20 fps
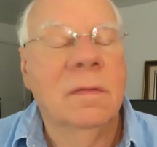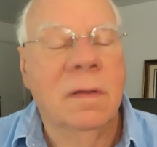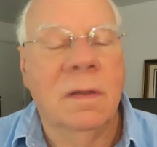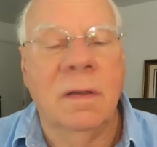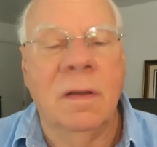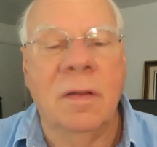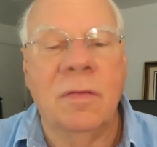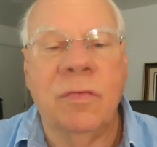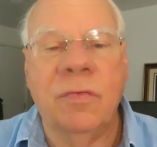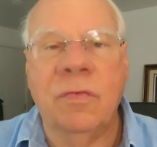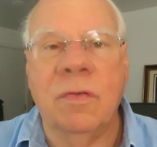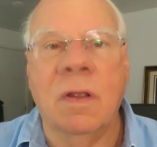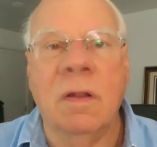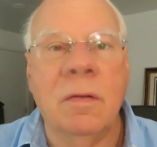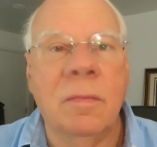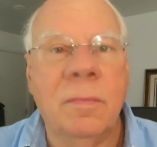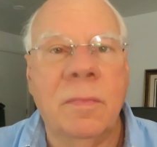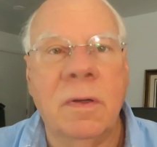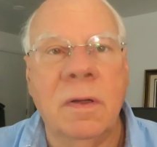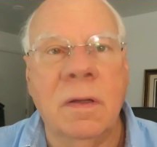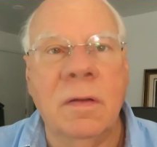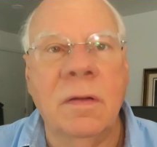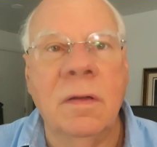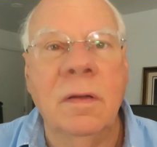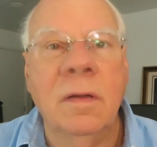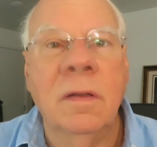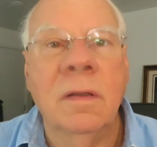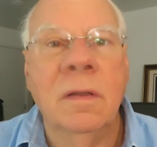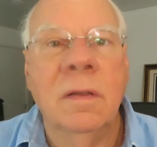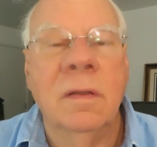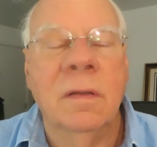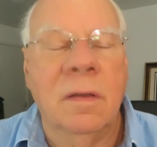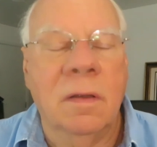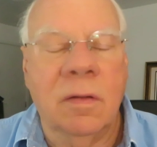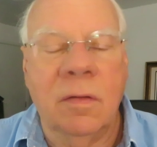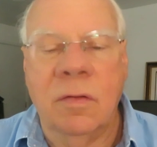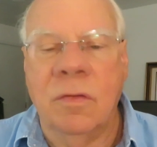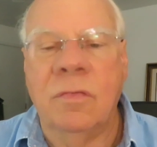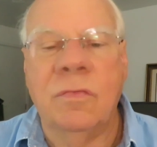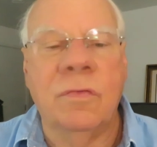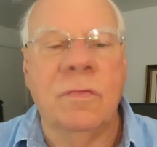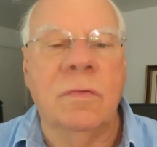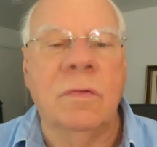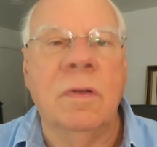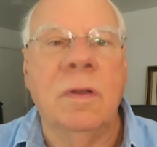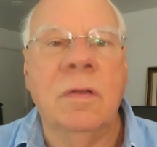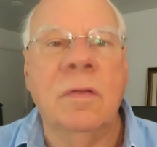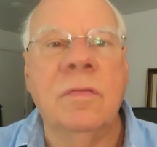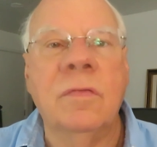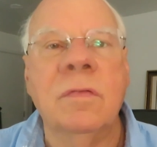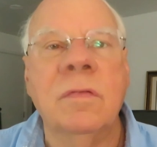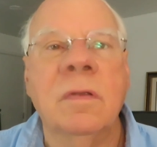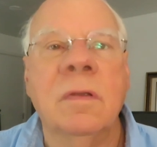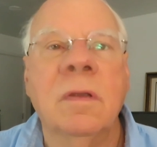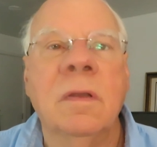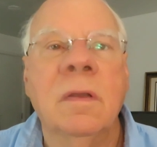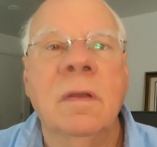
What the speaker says: And let's celebrate in the streets